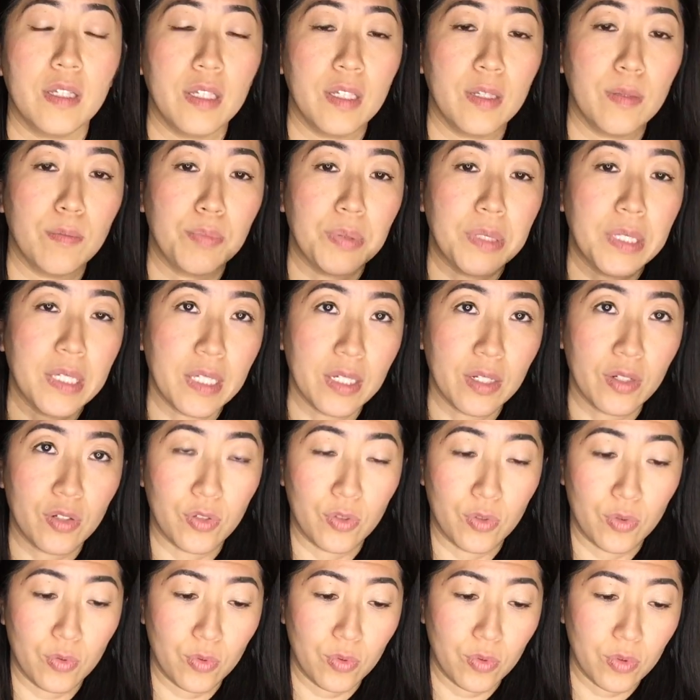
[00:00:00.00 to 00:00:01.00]
impede
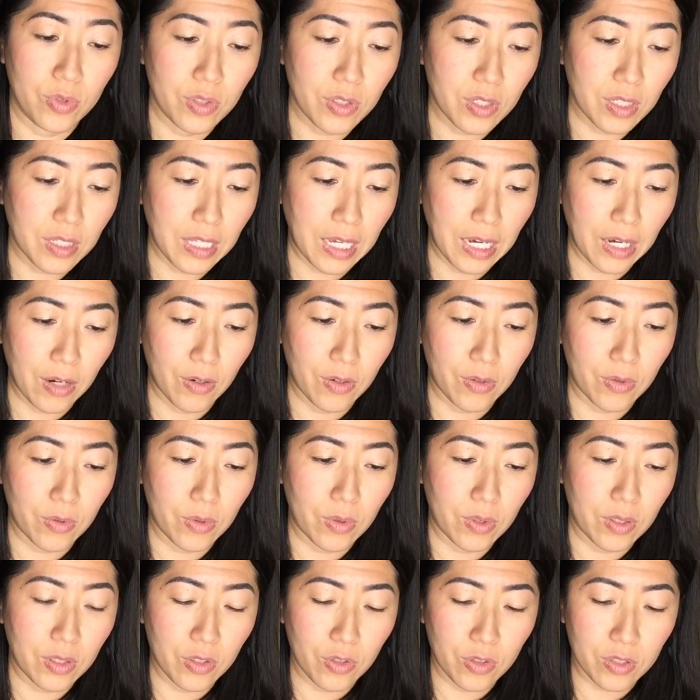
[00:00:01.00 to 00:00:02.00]
you. You can allow
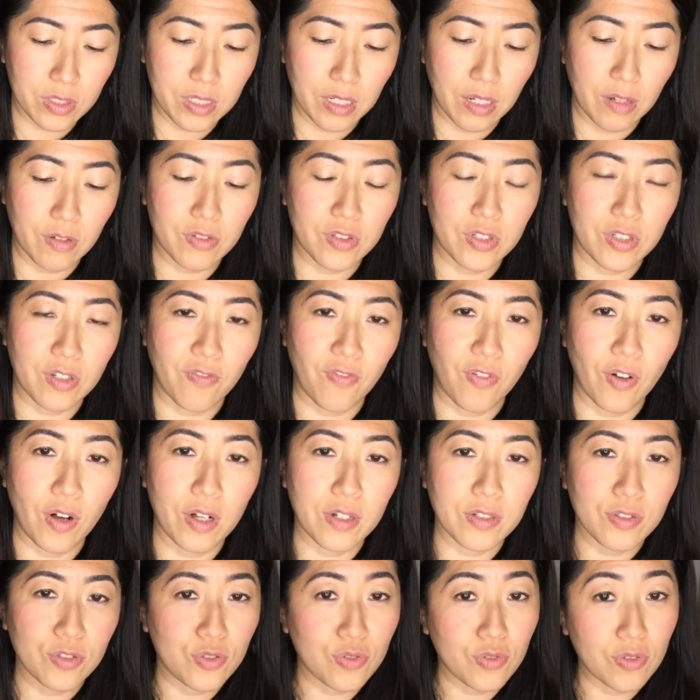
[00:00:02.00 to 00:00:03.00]
yourself to
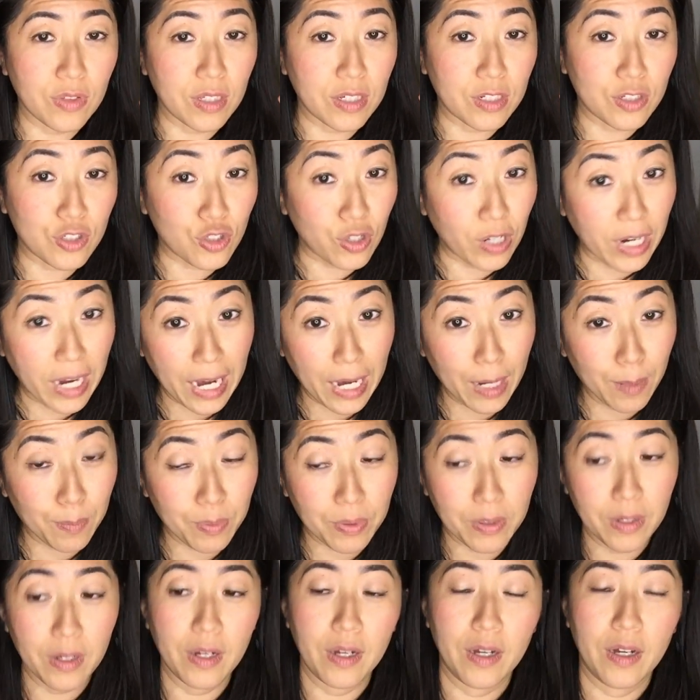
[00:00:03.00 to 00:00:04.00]
fall into the
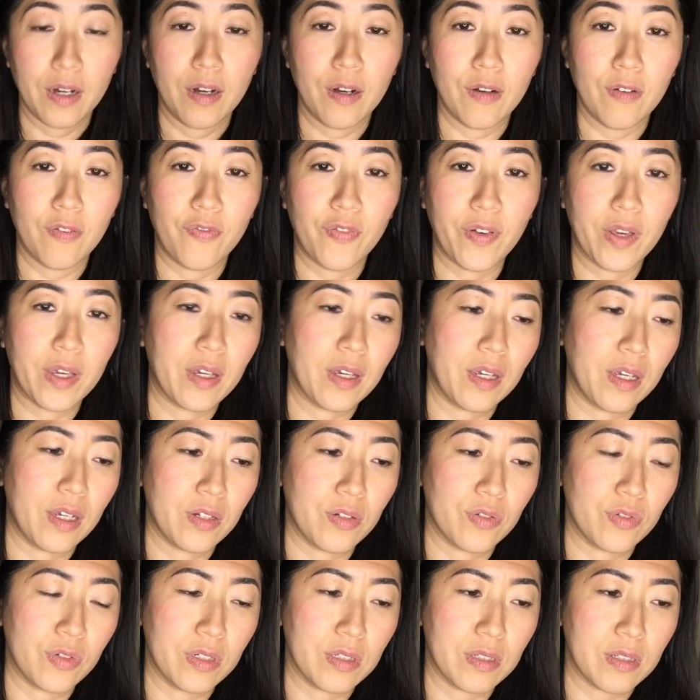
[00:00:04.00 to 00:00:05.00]
trap of fake
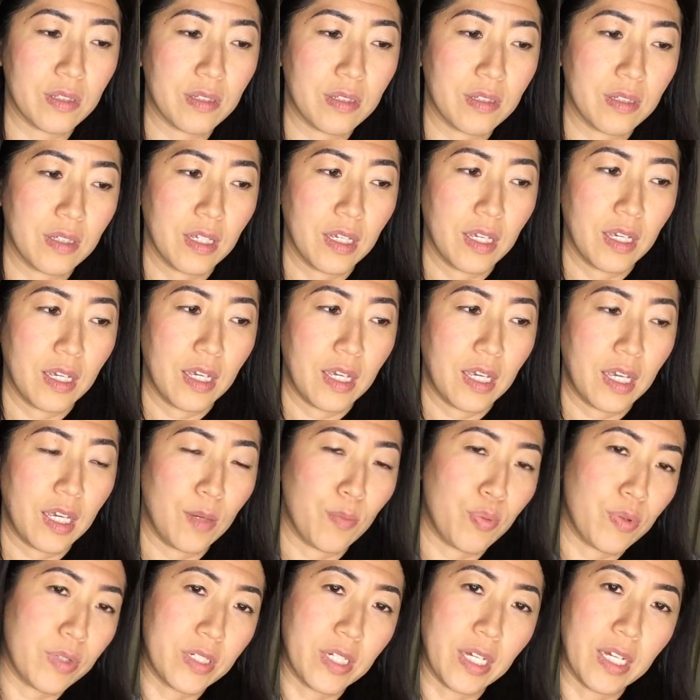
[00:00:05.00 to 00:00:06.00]
ignorance
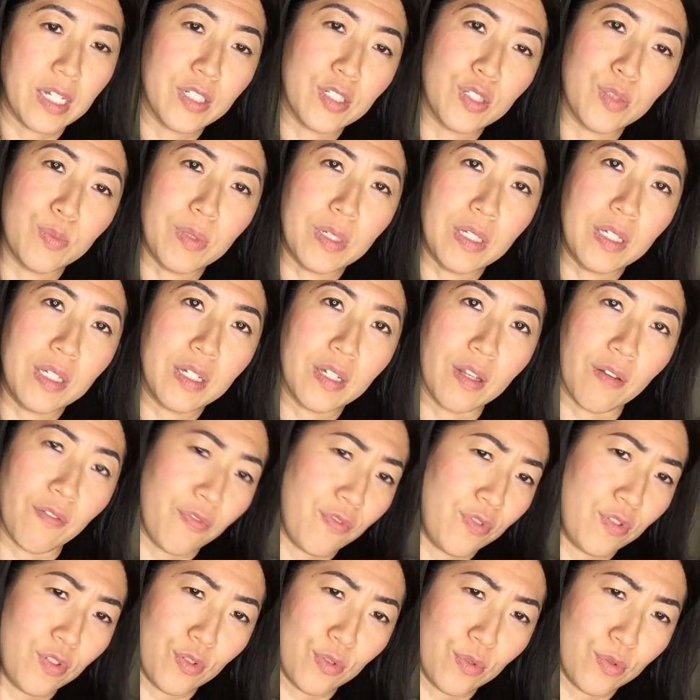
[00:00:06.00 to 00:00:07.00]
and pretend to be
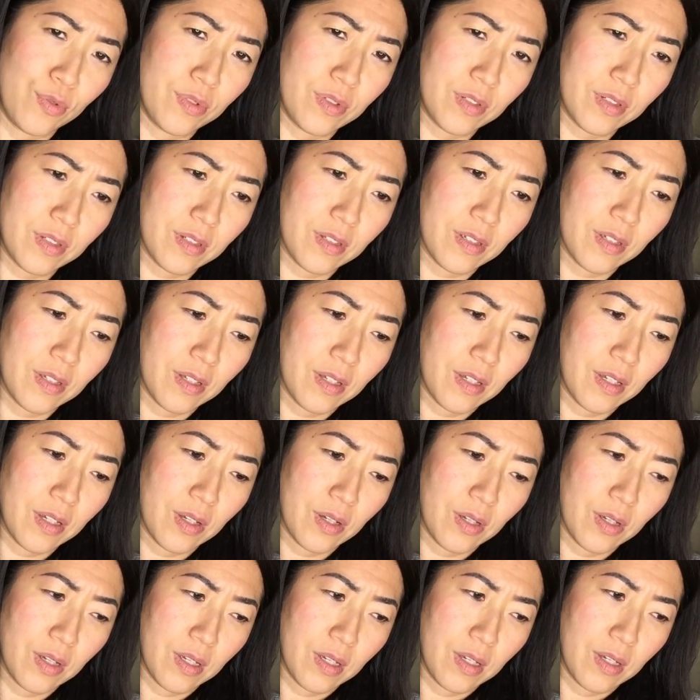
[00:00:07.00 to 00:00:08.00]
confused.
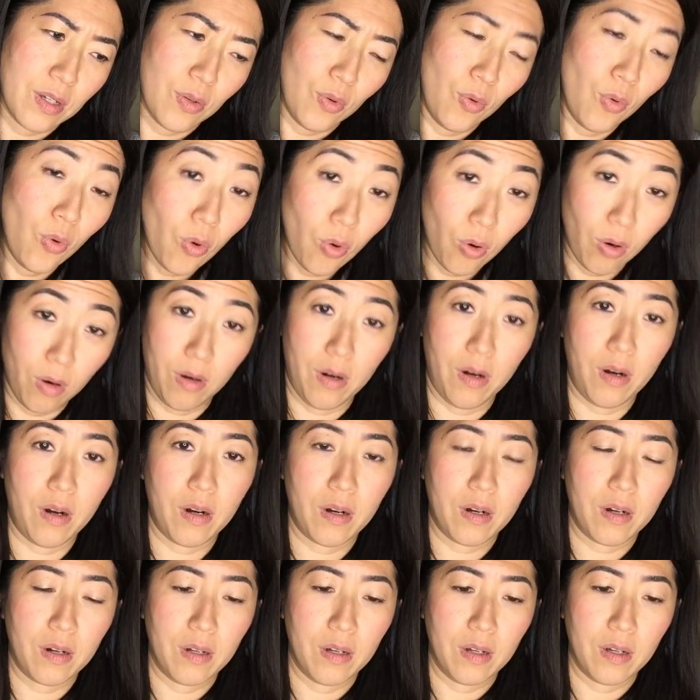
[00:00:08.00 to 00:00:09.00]

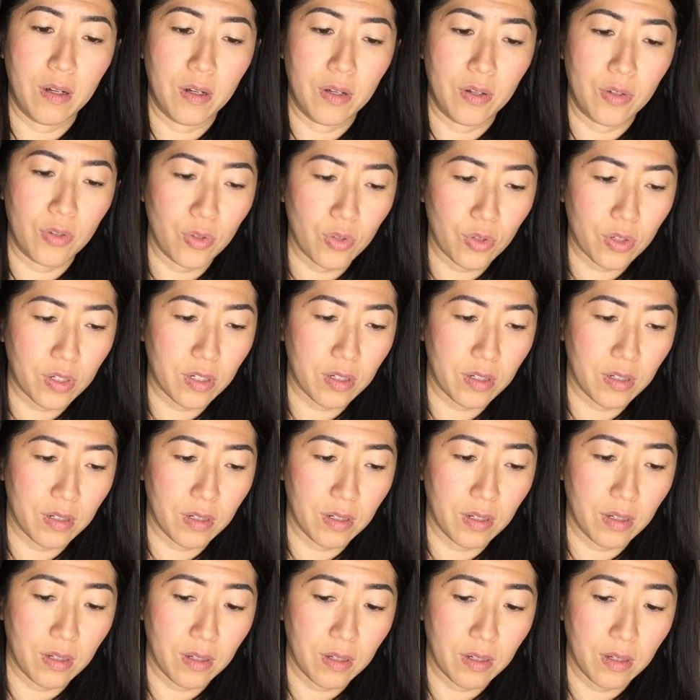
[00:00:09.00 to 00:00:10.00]
Or you
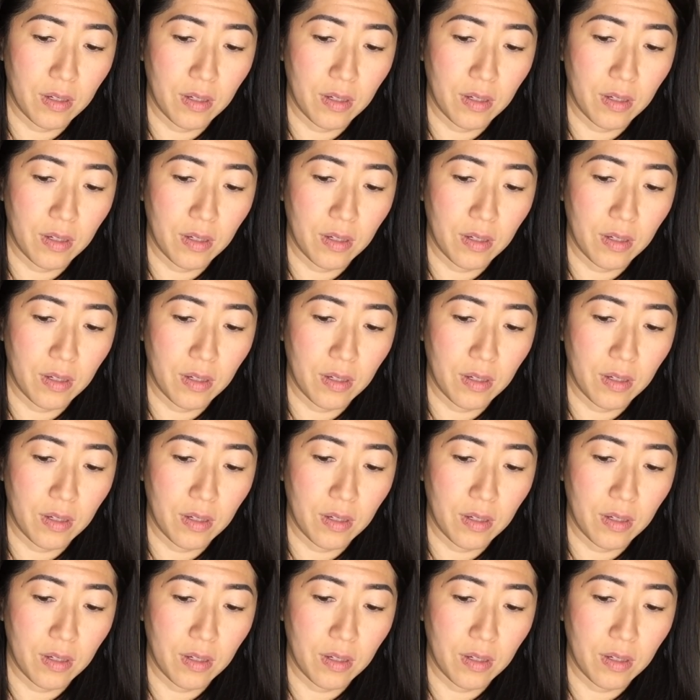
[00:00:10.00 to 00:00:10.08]
could